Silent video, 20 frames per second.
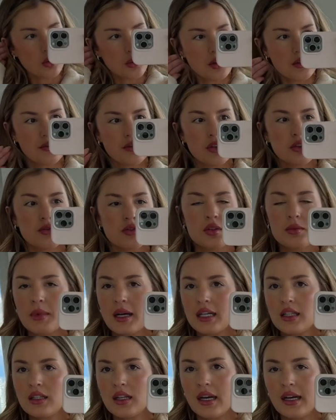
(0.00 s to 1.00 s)
and film for my
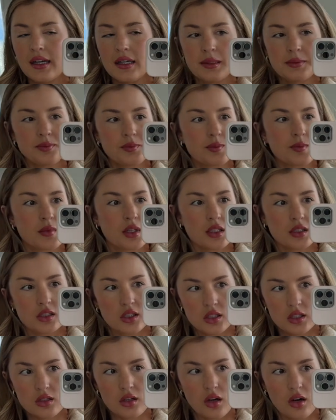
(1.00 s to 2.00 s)
client. I
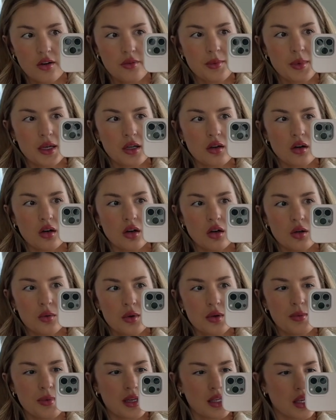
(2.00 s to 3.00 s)
just got off my call
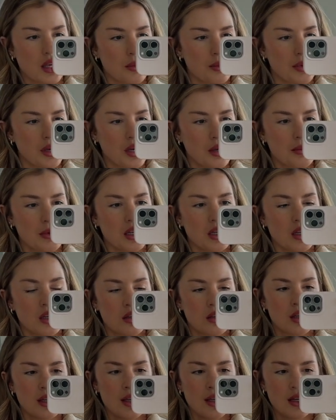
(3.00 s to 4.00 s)
with my KPI meeting.
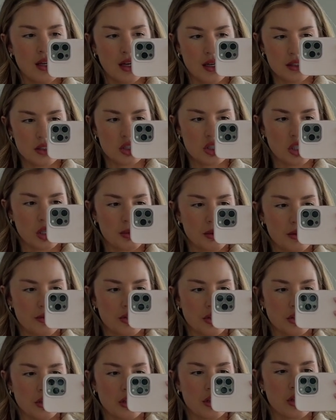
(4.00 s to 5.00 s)
I had to drop off
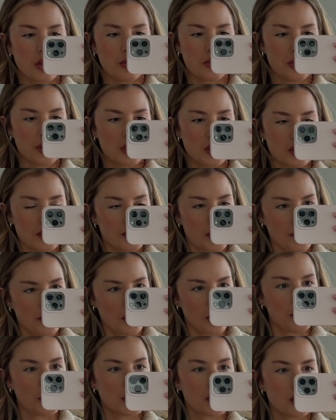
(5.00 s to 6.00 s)
early though because my
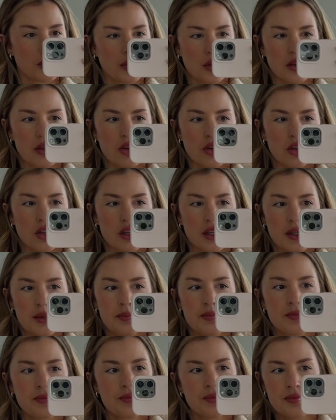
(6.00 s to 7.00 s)
filming's at 1:30
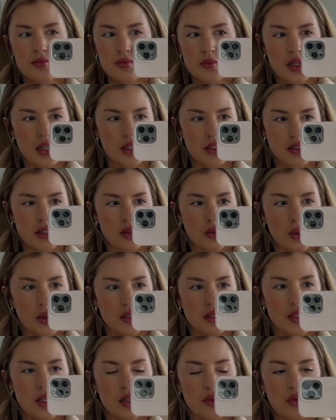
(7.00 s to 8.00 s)
and it's like
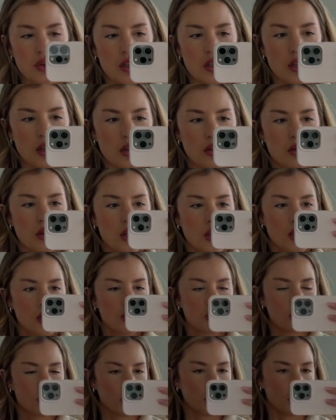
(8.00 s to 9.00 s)
1:10 right now.
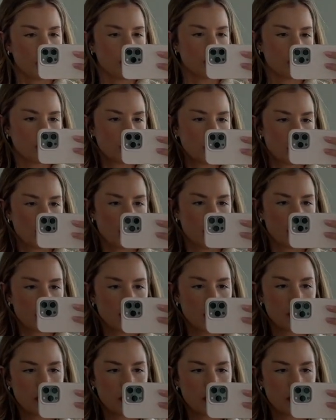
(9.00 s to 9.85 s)
So jacket's